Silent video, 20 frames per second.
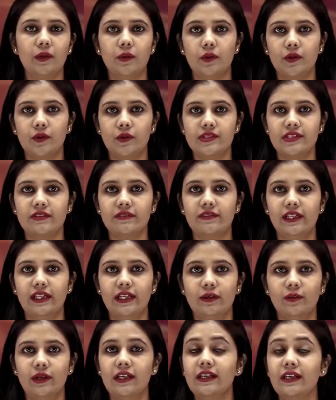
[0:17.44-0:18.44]
corrosive
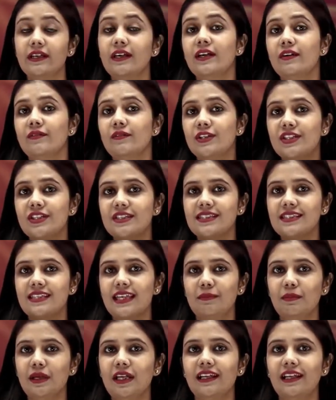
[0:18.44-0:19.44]
liquid which is
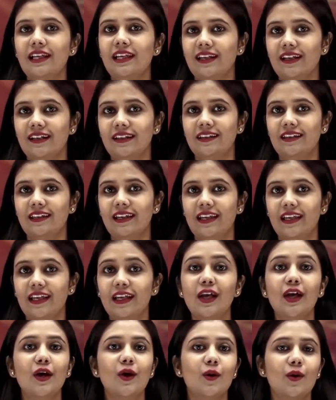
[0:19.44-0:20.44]
chemically
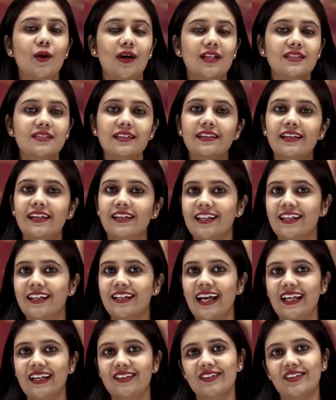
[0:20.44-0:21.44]
containing concentrated
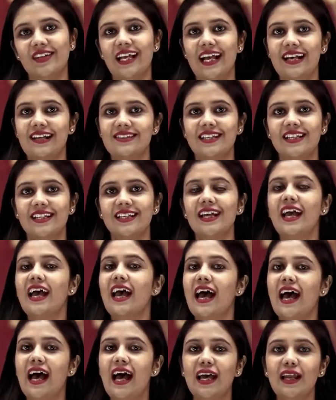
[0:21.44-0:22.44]
nitric acid
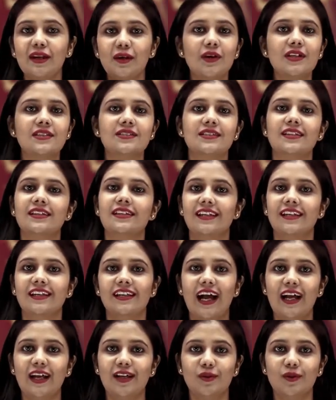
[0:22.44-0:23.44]
and concentrated
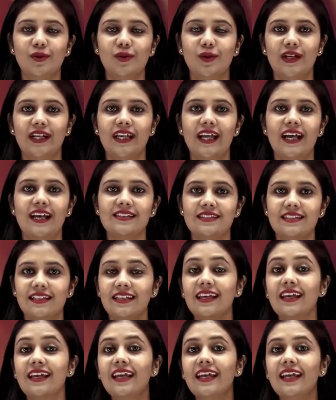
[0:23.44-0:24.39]
hydrochloric acid